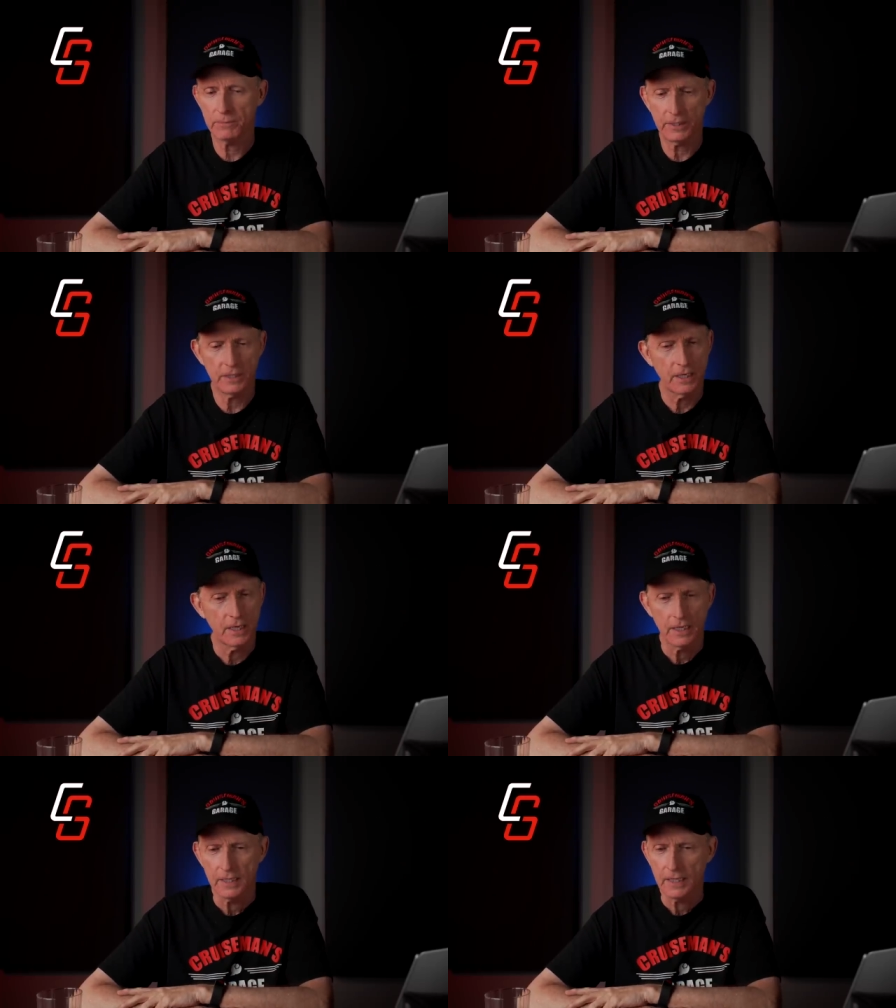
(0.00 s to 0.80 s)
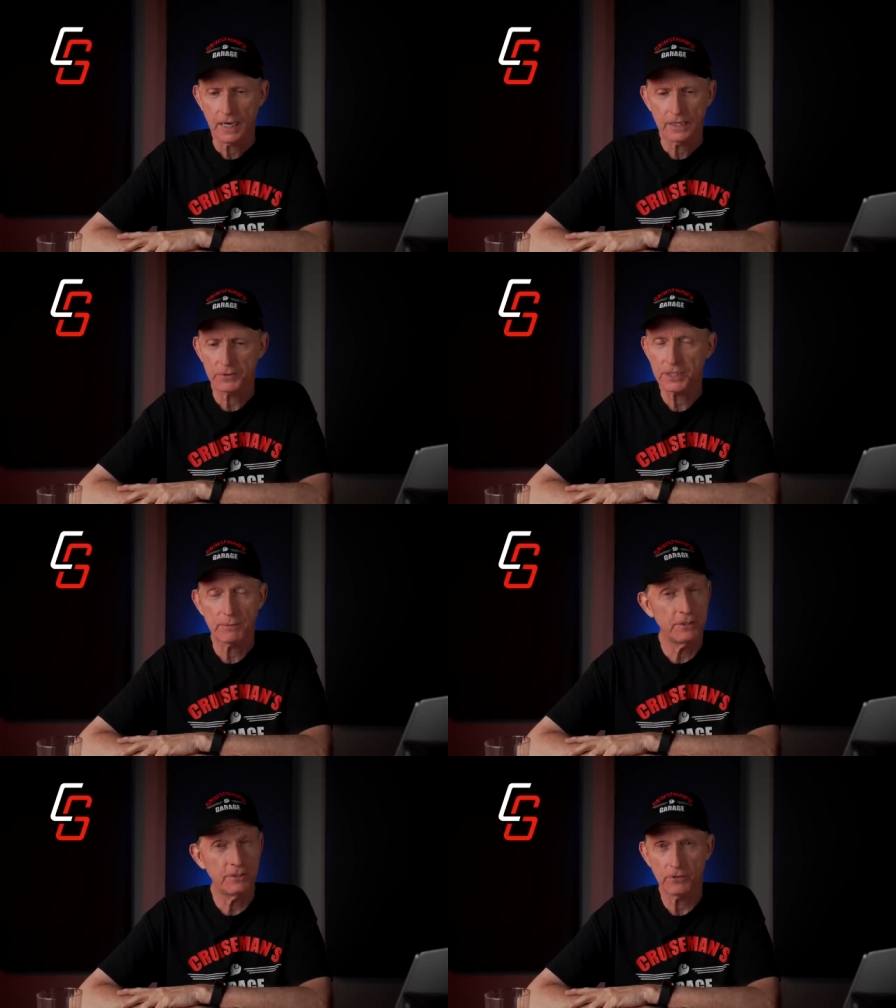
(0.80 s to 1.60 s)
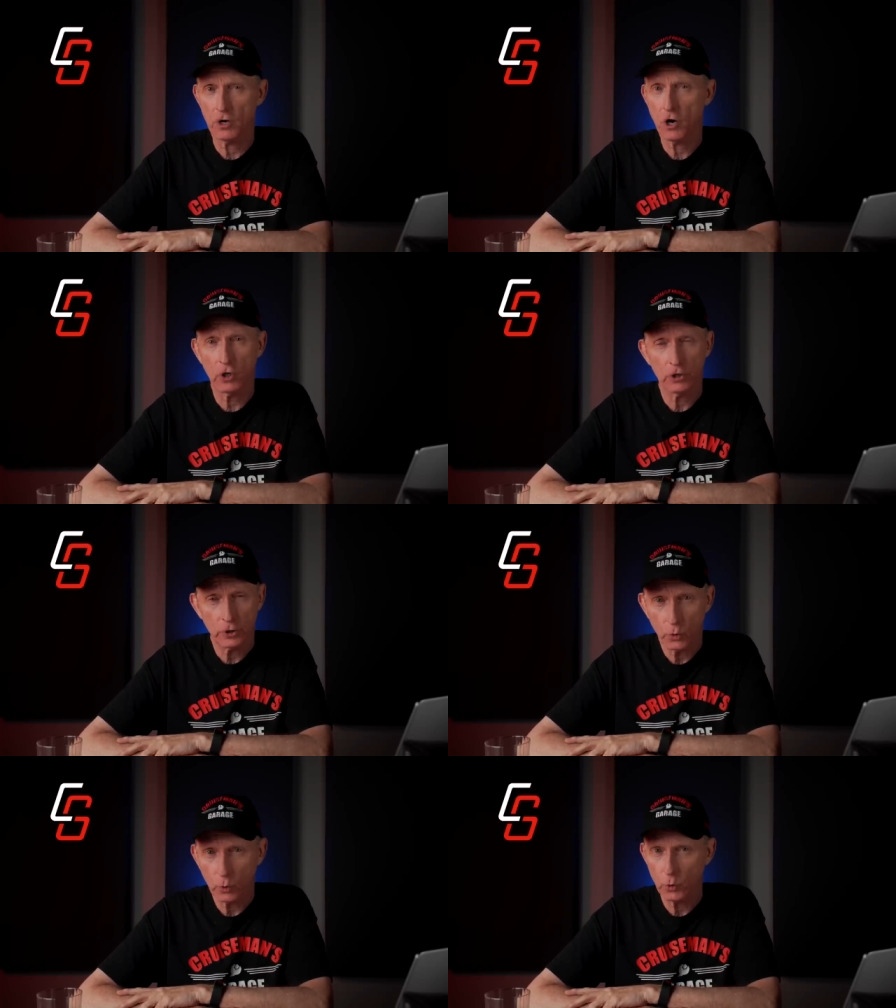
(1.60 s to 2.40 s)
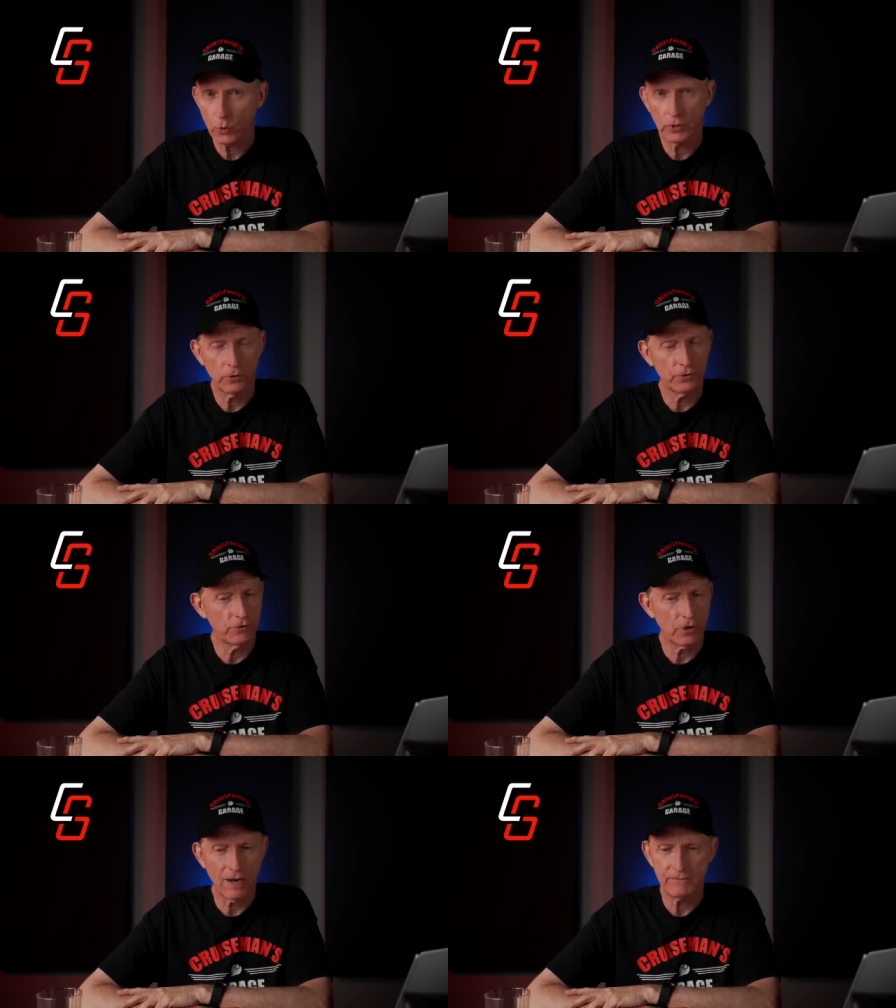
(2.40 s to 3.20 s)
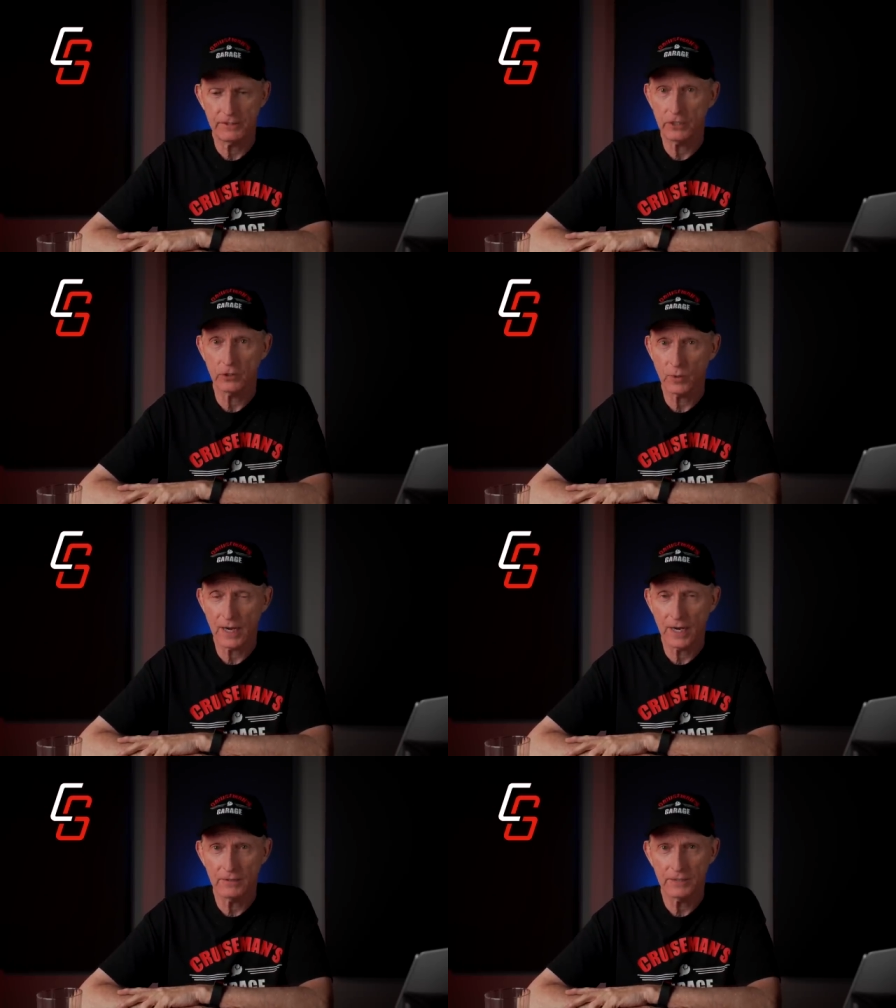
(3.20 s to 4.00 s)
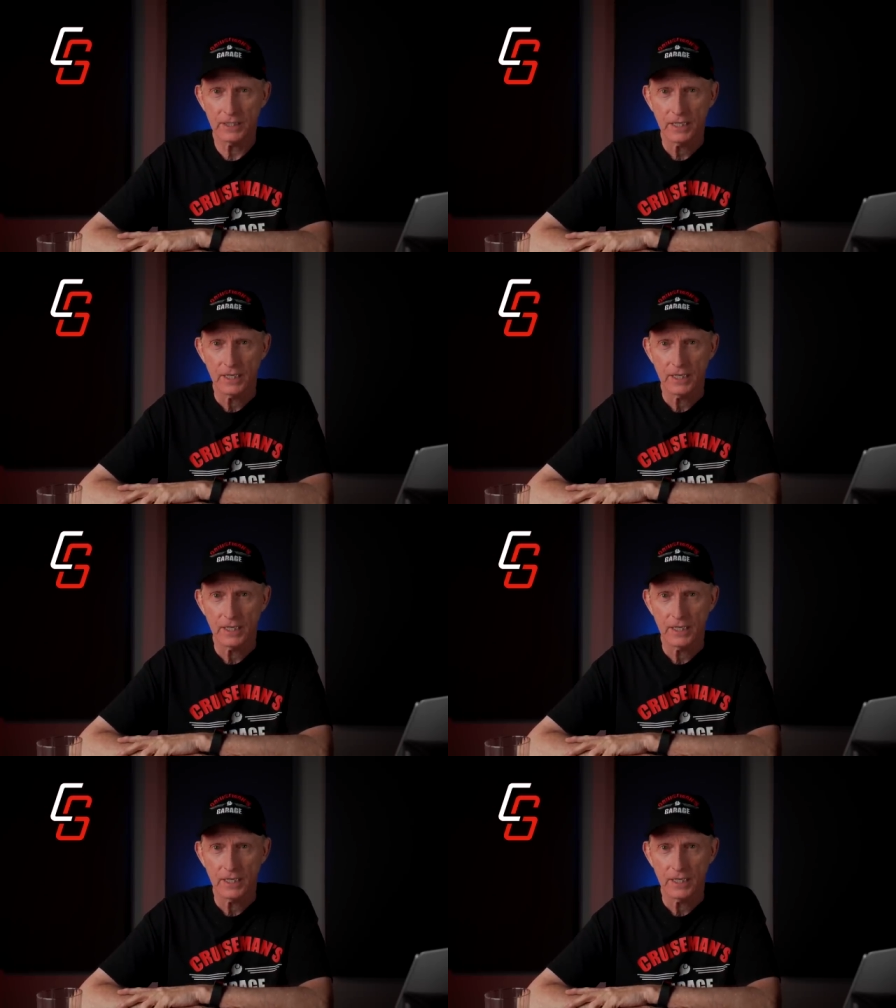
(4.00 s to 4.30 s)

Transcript: And I know some of you are hardcore. You'll drive year round.